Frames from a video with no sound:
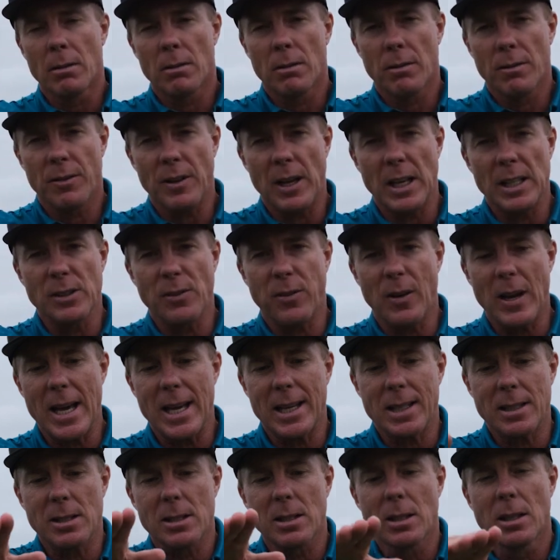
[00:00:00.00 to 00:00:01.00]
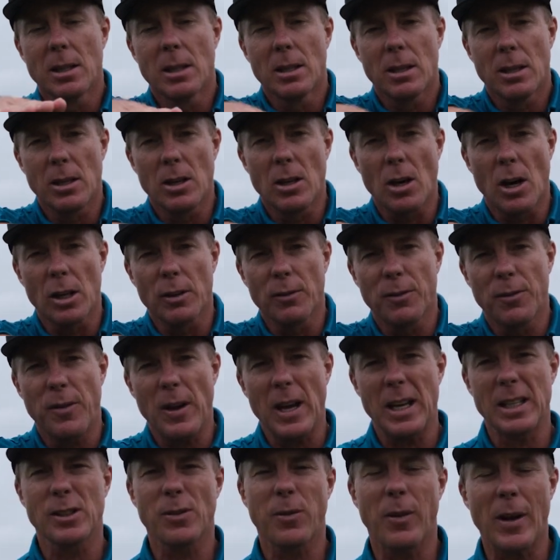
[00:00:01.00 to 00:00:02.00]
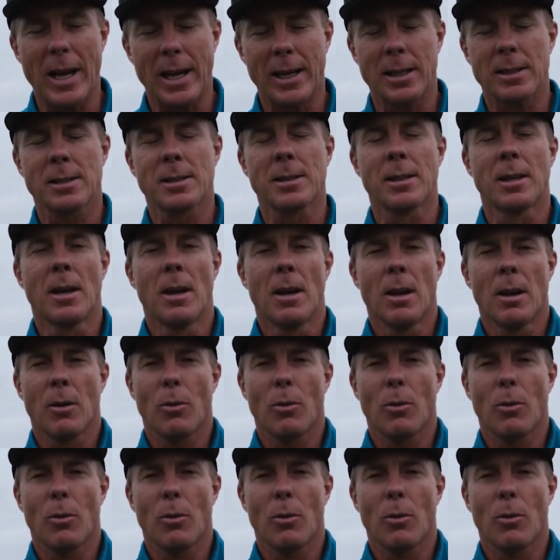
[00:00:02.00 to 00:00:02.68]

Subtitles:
Face flex, non-face flex.